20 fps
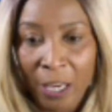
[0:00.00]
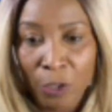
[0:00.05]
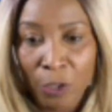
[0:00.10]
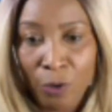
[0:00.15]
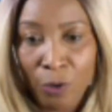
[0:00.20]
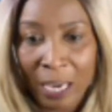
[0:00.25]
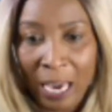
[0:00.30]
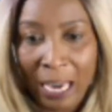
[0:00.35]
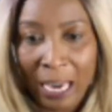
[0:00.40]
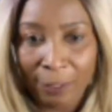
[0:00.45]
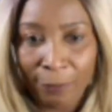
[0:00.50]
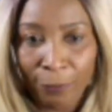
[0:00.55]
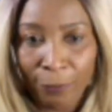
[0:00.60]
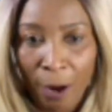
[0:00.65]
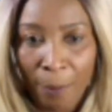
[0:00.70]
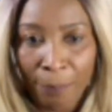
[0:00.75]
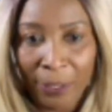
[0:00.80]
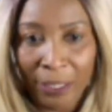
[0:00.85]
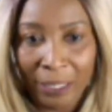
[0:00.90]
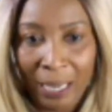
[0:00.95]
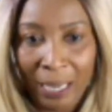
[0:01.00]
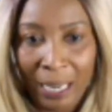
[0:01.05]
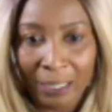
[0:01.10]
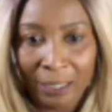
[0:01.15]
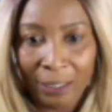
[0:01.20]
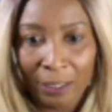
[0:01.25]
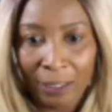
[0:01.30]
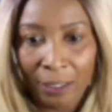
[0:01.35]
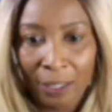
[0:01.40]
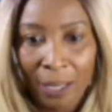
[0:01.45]
you get from the
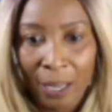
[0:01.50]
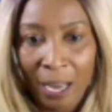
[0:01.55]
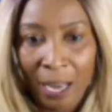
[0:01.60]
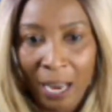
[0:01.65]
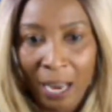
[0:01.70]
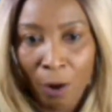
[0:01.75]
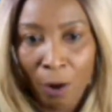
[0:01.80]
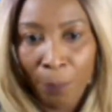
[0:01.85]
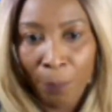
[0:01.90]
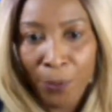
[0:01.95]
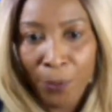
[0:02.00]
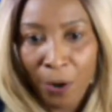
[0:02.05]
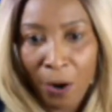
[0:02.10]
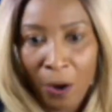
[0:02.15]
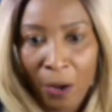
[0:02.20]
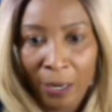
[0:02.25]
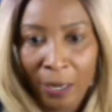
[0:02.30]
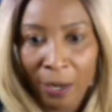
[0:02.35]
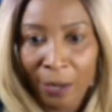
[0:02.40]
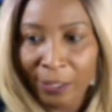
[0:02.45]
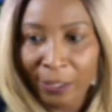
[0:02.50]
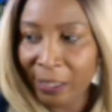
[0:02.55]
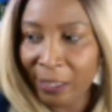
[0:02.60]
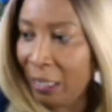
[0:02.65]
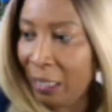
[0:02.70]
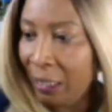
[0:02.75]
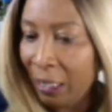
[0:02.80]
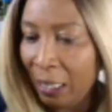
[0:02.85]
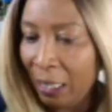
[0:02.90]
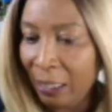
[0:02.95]
kettle. I hope you all are
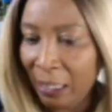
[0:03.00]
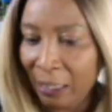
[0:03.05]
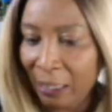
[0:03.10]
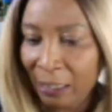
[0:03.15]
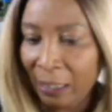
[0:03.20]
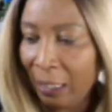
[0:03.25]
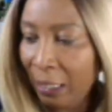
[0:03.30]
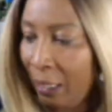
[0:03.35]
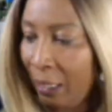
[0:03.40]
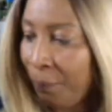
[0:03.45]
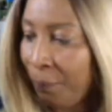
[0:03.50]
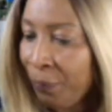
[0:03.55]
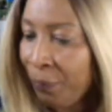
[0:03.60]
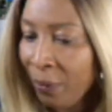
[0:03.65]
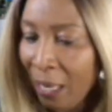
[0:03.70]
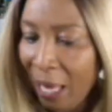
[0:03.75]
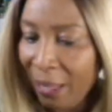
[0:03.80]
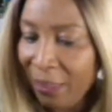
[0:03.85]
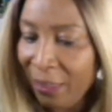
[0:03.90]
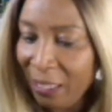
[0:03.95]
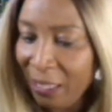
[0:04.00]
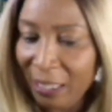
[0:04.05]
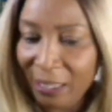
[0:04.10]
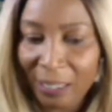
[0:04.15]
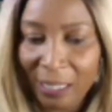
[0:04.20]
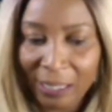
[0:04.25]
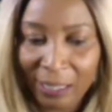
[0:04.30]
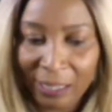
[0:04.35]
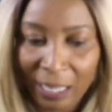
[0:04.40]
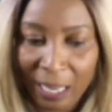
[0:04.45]
seeing the steam, and this is
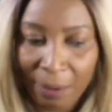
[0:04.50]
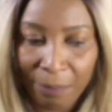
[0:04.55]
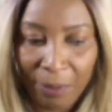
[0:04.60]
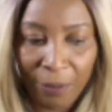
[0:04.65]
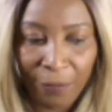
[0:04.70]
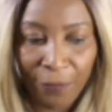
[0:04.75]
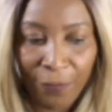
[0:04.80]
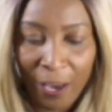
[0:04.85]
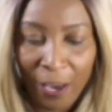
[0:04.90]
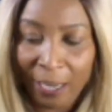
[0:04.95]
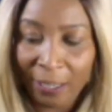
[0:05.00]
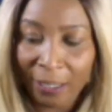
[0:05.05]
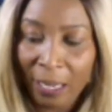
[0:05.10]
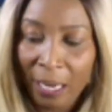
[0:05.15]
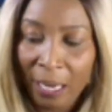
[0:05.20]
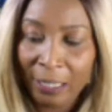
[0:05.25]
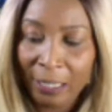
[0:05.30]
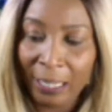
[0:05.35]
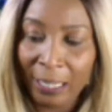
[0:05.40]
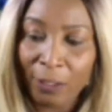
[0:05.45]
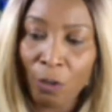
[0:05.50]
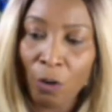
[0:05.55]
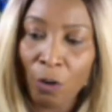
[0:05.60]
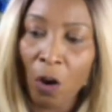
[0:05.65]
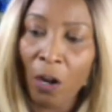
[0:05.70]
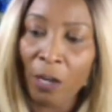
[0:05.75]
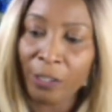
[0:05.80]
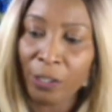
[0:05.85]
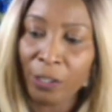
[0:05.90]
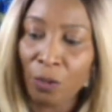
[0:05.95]
the same effect that you
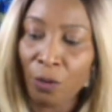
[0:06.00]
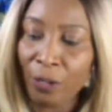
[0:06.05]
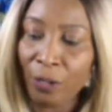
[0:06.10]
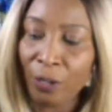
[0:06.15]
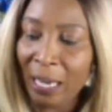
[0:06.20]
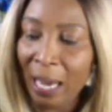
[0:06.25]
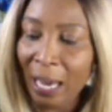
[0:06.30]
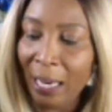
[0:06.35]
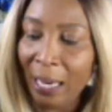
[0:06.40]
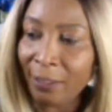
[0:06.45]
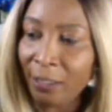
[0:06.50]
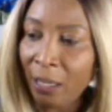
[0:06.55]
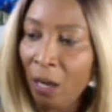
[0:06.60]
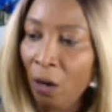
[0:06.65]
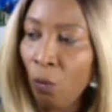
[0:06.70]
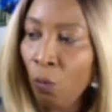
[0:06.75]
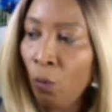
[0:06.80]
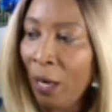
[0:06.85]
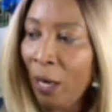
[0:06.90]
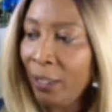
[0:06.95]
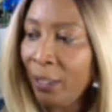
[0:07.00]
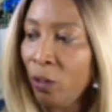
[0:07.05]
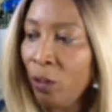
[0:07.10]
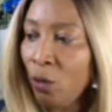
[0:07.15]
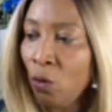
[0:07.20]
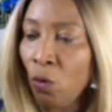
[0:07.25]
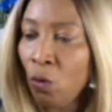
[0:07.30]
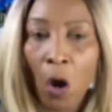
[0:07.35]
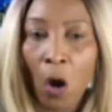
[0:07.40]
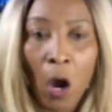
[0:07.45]
also get when
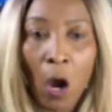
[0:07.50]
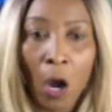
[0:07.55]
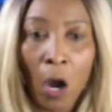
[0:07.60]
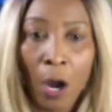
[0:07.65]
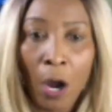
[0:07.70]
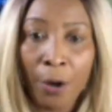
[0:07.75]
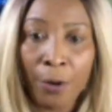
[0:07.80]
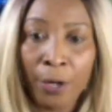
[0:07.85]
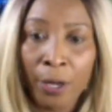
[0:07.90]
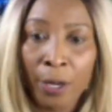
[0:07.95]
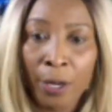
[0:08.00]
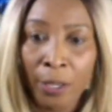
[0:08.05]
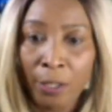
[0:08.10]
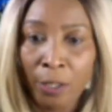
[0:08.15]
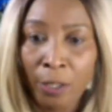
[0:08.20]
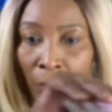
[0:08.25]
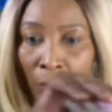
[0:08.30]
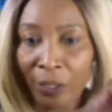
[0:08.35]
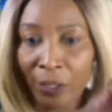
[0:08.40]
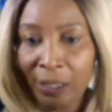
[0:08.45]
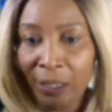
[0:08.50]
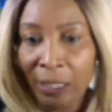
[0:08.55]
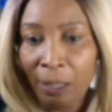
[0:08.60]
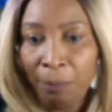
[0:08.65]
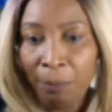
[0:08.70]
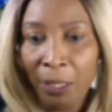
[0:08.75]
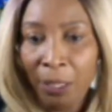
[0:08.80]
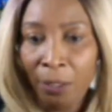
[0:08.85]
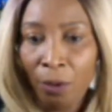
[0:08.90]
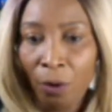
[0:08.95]
you are, you know,
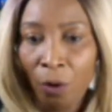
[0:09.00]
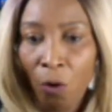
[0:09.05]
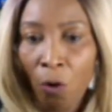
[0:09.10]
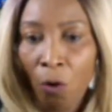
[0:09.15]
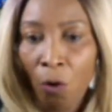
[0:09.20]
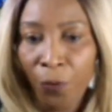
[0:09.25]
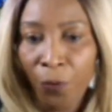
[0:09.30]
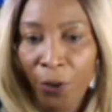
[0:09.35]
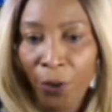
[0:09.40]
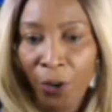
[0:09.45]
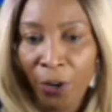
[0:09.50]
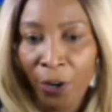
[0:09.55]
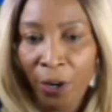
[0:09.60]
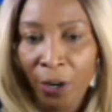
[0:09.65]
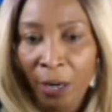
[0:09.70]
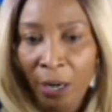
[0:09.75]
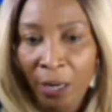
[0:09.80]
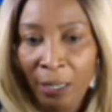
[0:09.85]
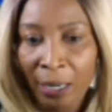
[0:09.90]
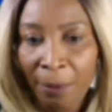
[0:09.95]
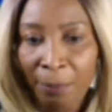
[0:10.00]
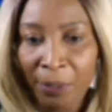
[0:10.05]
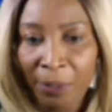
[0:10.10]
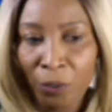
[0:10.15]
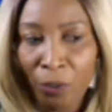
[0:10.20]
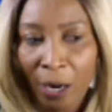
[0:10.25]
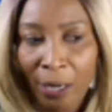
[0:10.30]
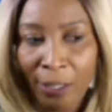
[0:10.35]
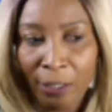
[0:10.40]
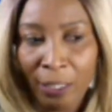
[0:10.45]
steaming over. Let me
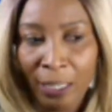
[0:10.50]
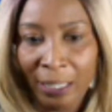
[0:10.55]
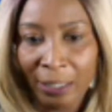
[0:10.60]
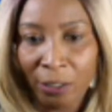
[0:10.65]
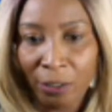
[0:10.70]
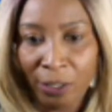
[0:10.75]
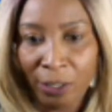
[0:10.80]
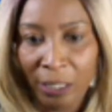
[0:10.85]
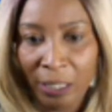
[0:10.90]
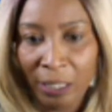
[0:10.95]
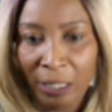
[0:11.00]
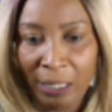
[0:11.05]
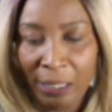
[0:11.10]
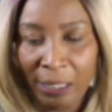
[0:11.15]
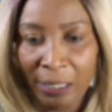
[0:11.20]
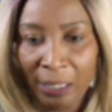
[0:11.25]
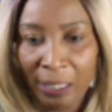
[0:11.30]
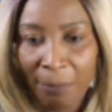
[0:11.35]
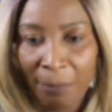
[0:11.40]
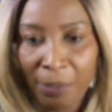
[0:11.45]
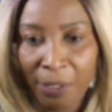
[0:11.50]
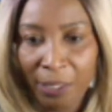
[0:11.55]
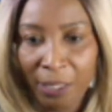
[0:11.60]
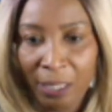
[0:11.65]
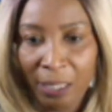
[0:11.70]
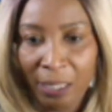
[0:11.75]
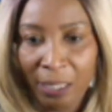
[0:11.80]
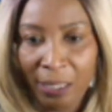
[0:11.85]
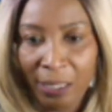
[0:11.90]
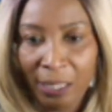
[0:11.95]
try to let you see the steam. See
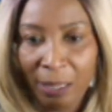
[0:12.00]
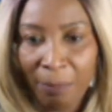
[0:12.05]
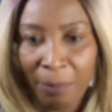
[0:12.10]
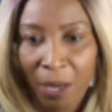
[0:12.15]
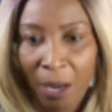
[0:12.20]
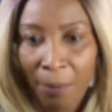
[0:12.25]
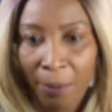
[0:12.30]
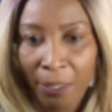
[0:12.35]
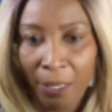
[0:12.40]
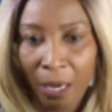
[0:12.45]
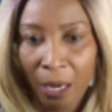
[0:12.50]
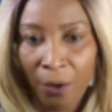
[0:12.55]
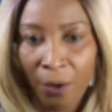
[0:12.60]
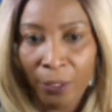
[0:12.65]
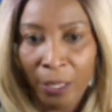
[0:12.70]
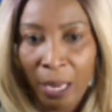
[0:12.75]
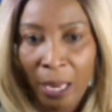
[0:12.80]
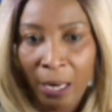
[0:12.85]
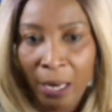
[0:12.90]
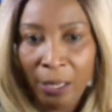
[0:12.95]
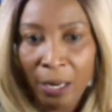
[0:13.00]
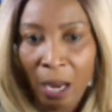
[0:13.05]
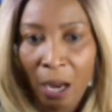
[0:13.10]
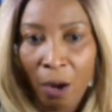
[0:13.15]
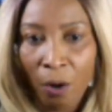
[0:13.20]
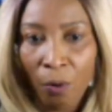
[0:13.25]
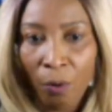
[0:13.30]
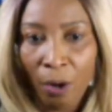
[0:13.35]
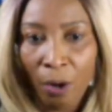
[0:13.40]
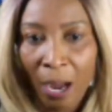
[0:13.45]
the steam coming out?
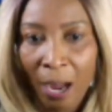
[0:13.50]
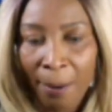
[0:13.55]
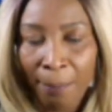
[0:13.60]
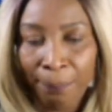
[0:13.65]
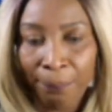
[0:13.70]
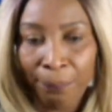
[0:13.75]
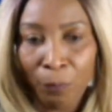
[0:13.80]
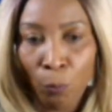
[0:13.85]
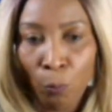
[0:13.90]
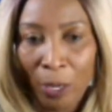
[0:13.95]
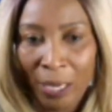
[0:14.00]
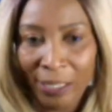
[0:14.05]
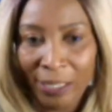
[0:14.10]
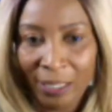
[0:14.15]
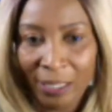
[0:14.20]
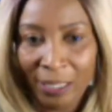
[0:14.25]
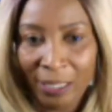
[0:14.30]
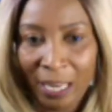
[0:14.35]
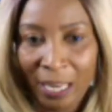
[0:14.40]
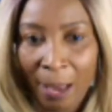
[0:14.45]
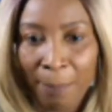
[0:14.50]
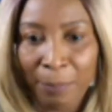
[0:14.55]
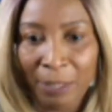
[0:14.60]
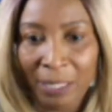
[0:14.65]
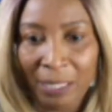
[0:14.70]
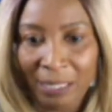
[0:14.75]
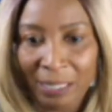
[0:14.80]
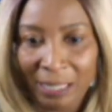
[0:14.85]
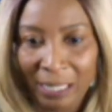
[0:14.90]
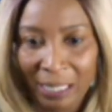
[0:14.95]
Now, I'm wasting time
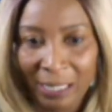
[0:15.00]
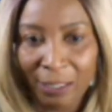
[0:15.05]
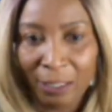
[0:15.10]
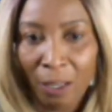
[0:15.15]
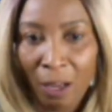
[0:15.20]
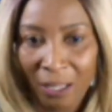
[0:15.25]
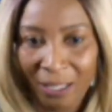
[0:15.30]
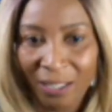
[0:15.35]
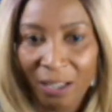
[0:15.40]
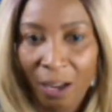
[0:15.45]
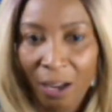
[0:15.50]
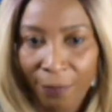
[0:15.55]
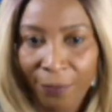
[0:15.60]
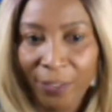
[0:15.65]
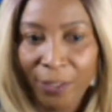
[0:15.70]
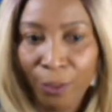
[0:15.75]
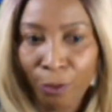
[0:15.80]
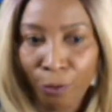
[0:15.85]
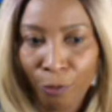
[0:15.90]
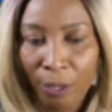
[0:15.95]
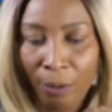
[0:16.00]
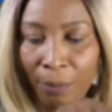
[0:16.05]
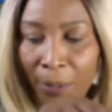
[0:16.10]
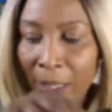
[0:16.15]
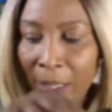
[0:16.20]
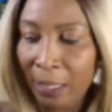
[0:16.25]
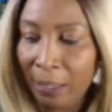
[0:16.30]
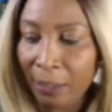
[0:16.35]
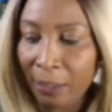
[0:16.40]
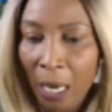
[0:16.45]
because this cut off in 3
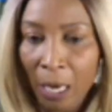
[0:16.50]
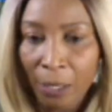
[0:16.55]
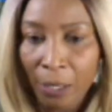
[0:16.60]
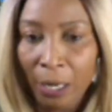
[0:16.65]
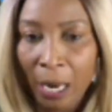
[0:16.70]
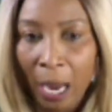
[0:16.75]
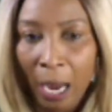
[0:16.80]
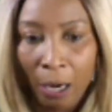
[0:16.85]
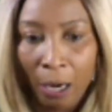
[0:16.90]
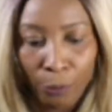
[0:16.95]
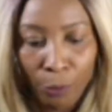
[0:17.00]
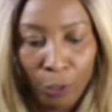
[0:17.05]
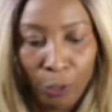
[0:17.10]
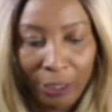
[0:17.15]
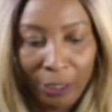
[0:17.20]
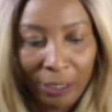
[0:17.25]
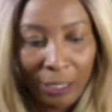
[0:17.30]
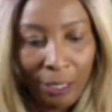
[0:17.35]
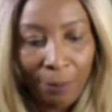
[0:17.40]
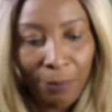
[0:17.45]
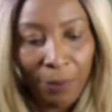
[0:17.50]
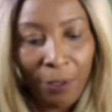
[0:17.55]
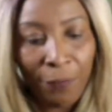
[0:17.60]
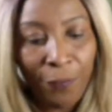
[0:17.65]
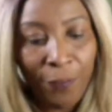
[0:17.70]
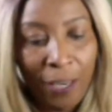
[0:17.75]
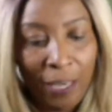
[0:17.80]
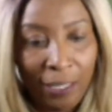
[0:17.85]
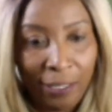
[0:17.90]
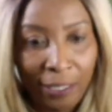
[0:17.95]
minutes. Now, to steam the
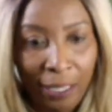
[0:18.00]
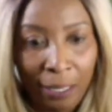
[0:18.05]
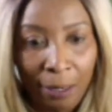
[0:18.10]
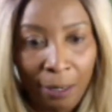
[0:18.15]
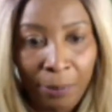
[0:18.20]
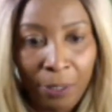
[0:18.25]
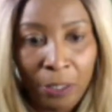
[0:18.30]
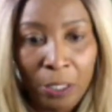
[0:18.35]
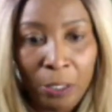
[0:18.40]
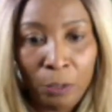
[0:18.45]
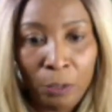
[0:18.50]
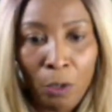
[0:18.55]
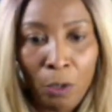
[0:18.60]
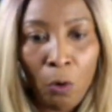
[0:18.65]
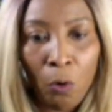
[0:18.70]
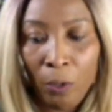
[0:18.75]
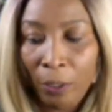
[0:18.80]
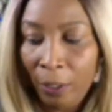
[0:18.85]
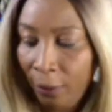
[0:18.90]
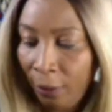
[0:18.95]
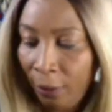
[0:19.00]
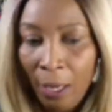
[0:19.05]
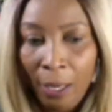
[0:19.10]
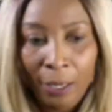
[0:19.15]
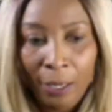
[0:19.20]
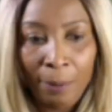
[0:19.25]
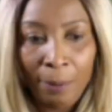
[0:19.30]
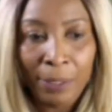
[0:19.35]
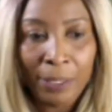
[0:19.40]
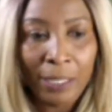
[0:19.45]
face, and I'm going to hold it.
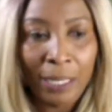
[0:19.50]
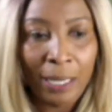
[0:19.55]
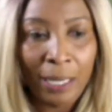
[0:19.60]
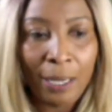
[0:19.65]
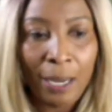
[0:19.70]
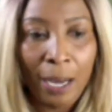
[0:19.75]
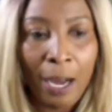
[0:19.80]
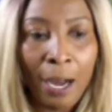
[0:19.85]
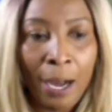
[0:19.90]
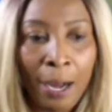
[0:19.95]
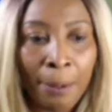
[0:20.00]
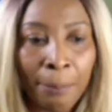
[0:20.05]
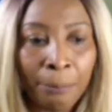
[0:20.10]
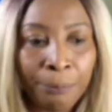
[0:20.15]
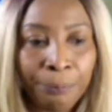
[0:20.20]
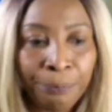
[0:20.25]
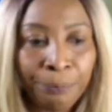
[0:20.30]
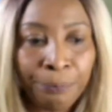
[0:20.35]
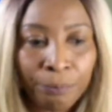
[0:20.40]
Let me take off